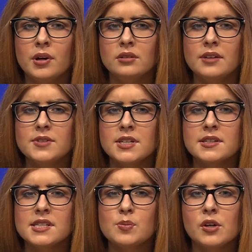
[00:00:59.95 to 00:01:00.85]
but lifting
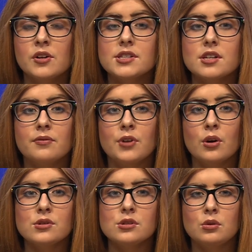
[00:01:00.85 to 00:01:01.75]
the spirits of
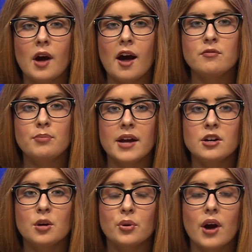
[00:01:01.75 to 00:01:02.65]
those who have been
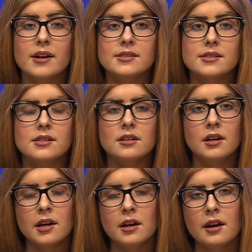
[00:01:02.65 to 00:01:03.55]
oppressed."
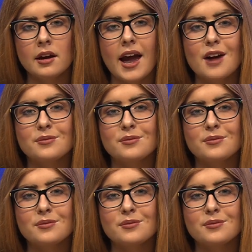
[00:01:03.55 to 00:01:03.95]
At